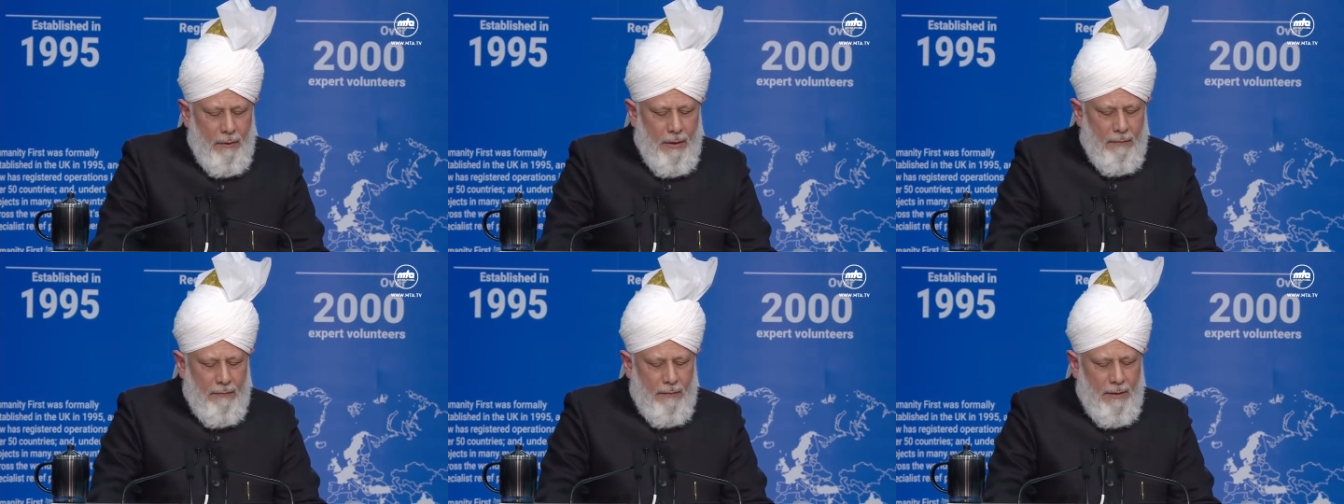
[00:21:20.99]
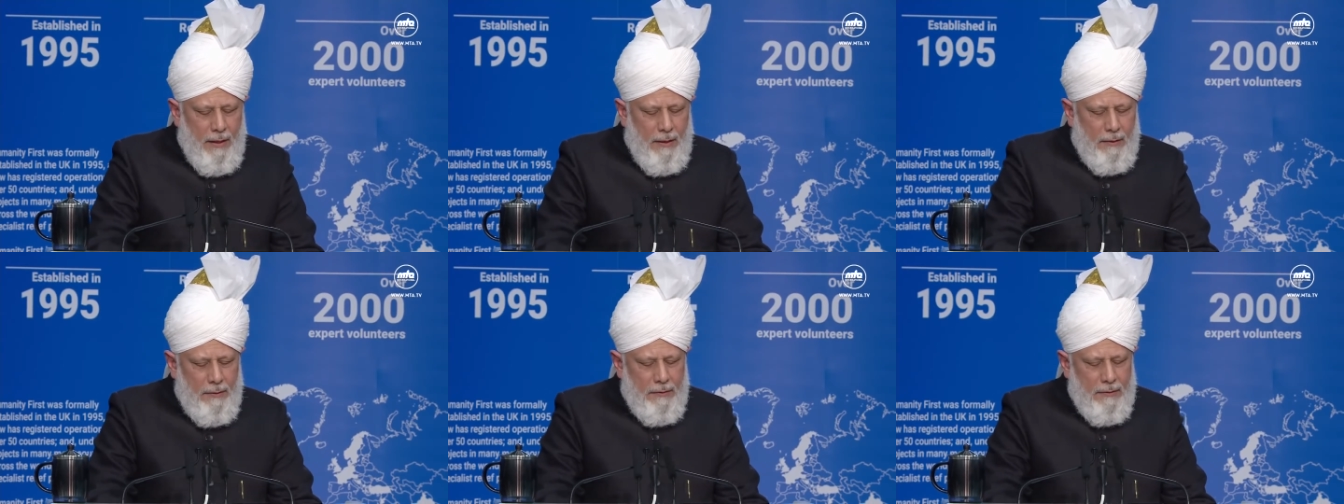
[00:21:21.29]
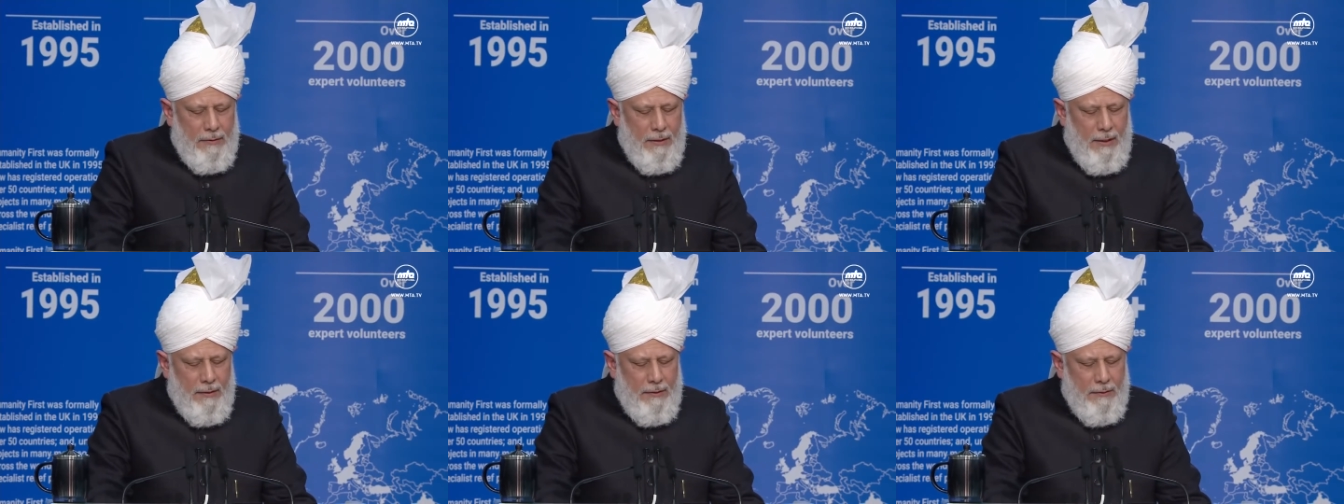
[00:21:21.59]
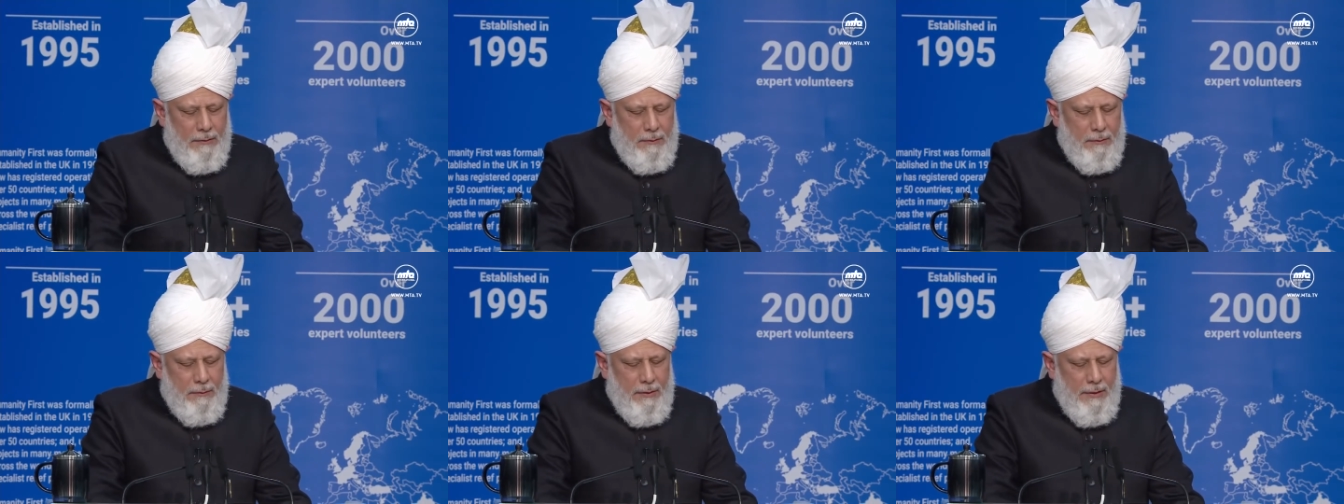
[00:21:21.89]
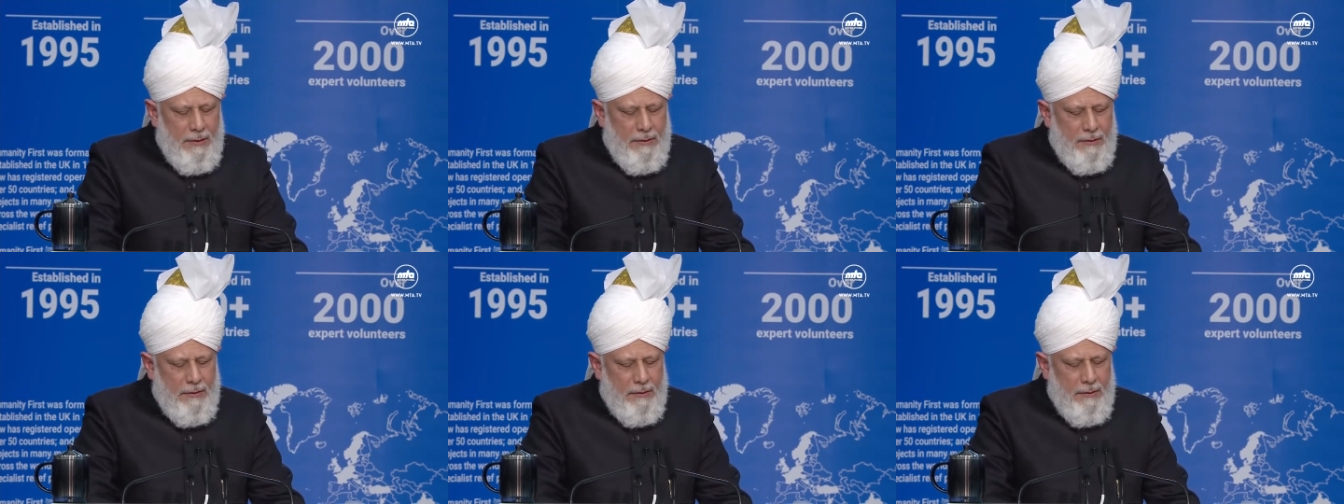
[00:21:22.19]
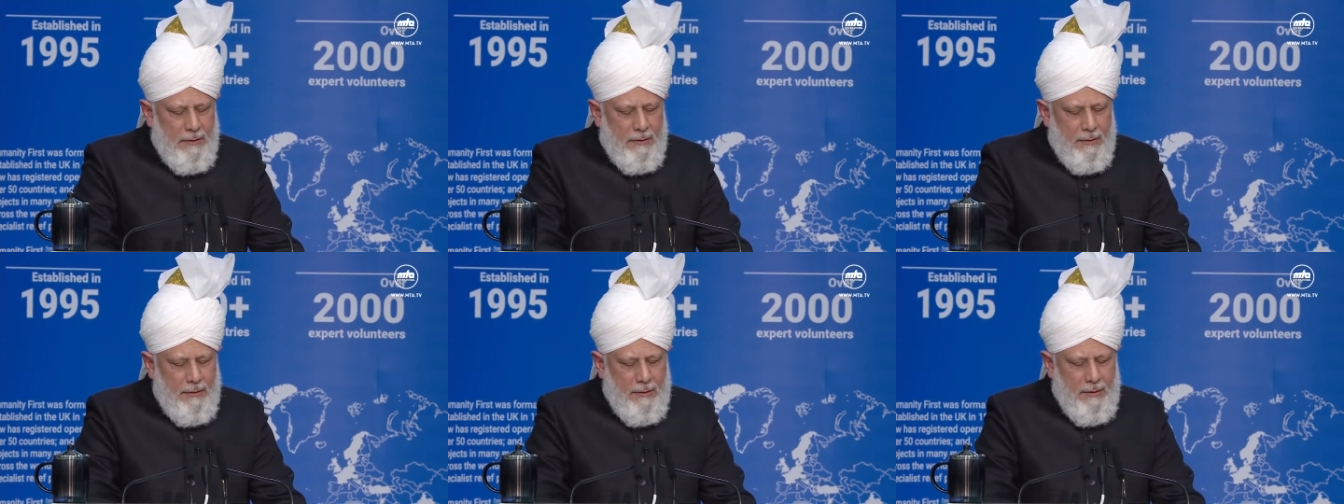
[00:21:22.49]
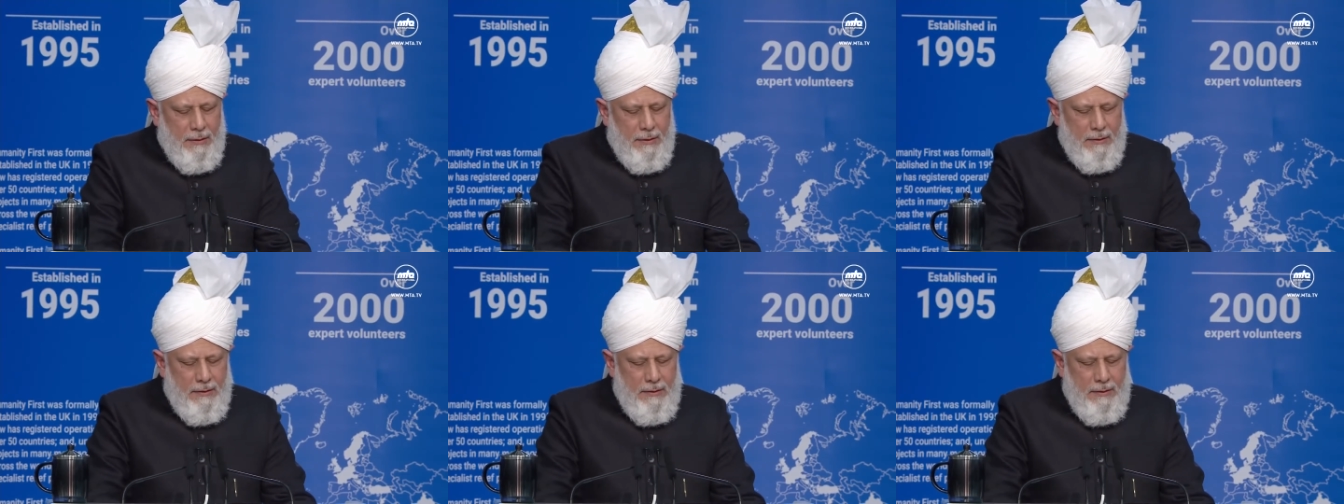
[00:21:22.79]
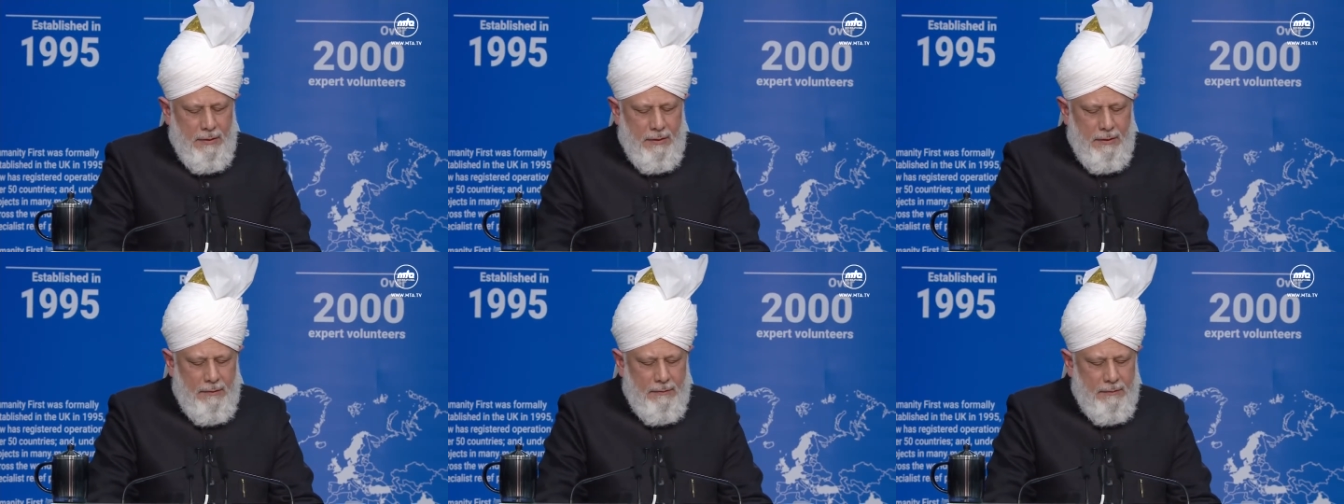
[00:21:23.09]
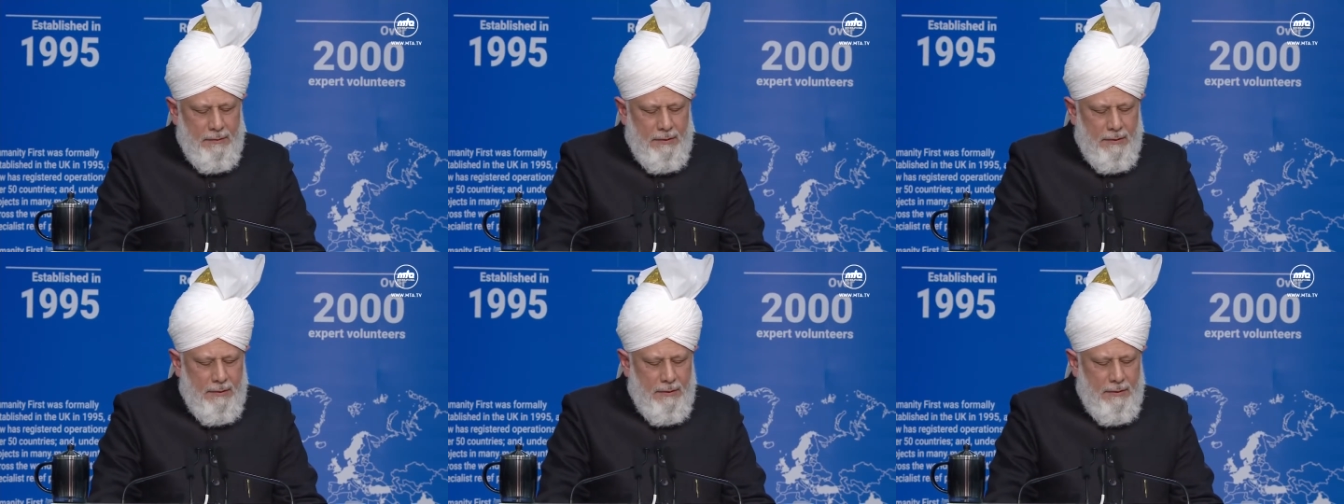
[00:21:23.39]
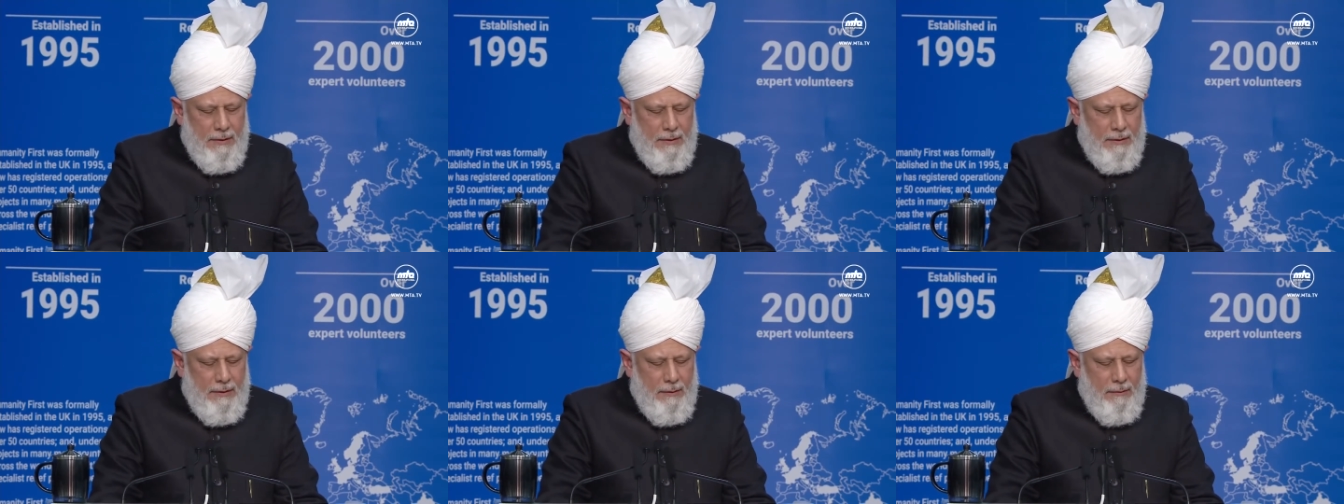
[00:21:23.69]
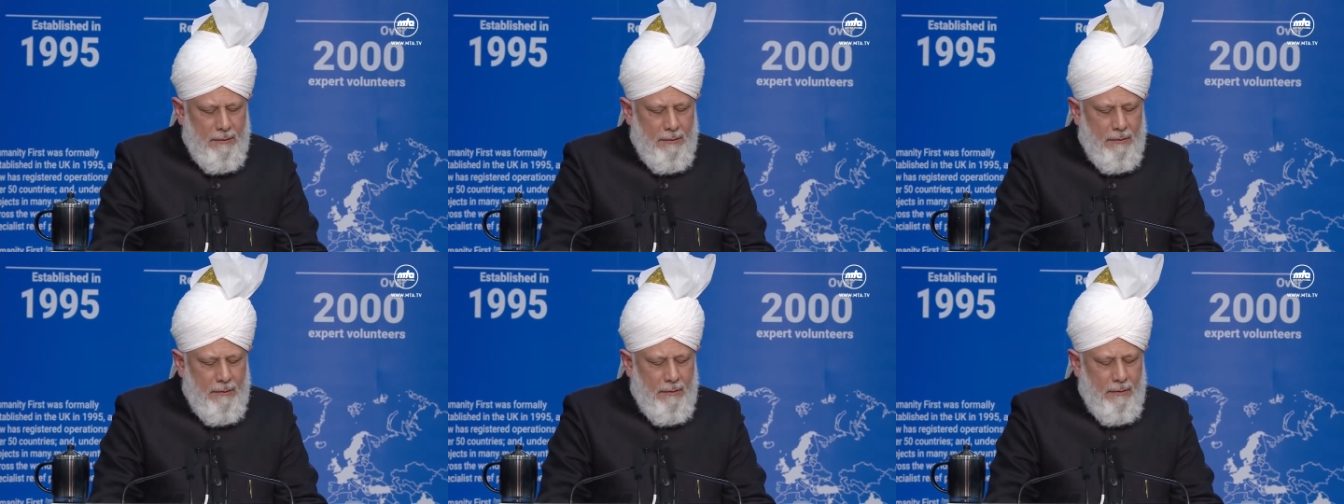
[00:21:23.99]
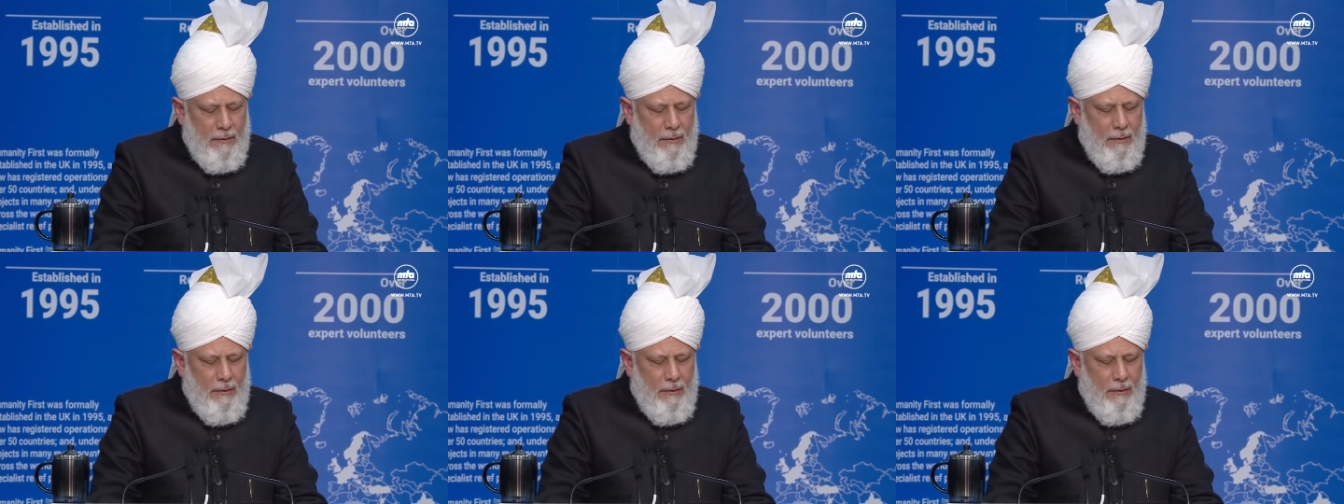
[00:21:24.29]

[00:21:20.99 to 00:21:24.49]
have now started to reach and serve in certain